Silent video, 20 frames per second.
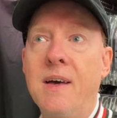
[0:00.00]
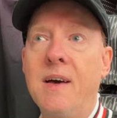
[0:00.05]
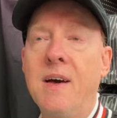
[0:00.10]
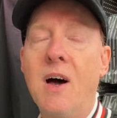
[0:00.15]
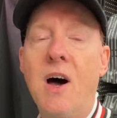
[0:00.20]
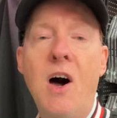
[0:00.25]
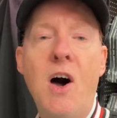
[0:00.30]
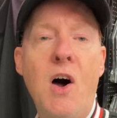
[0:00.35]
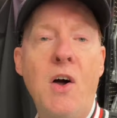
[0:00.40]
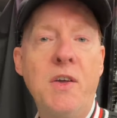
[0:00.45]

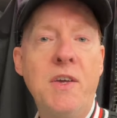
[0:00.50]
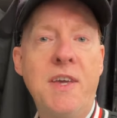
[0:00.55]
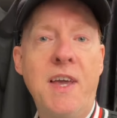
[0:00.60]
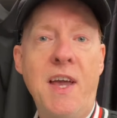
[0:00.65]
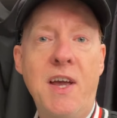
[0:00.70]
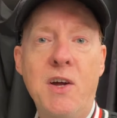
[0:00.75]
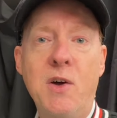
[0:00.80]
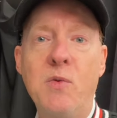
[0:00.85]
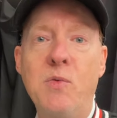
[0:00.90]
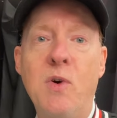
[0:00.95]
Oh, you
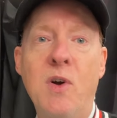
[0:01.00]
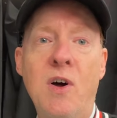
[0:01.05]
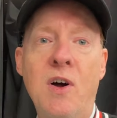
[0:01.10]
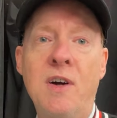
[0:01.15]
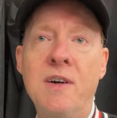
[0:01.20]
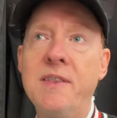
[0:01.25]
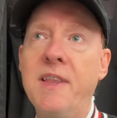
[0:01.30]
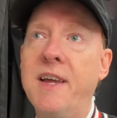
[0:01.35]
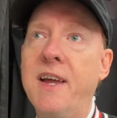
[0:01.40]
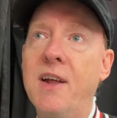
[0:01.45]
can't go
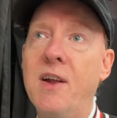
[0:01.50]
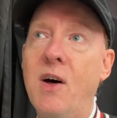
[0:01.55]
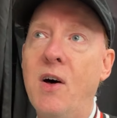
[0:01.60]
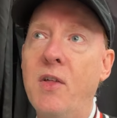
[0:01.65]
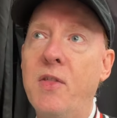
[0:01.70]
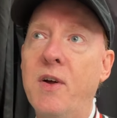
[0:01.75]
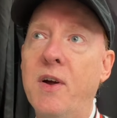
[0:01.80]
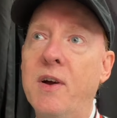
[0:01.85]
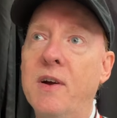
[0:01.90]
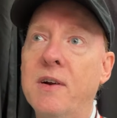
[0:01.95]
wrong. They got all
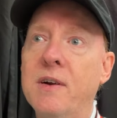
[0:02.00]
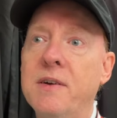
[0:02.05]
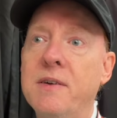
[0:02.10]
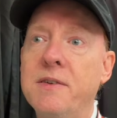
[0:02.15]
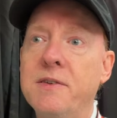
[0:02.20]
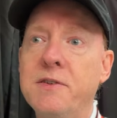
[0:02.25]
their